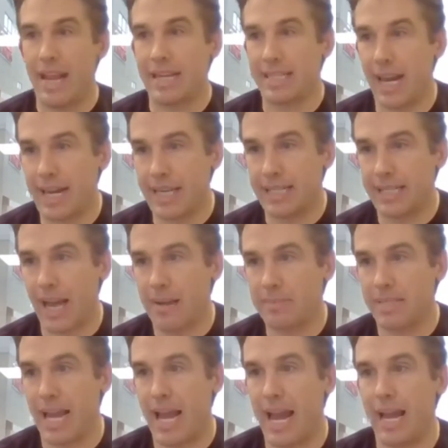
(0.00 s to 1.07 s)
Exciting
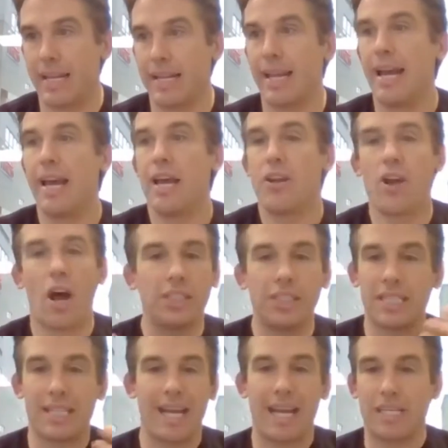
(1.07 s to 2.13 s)
times ahead, not
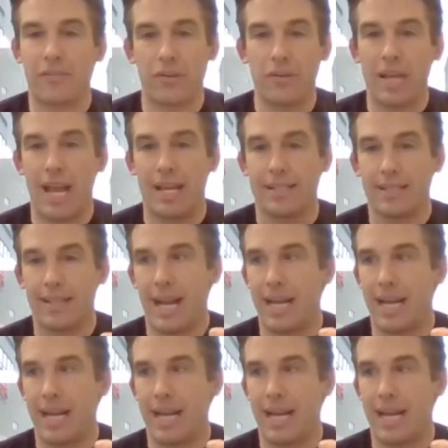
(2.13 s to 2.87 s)
just the next few days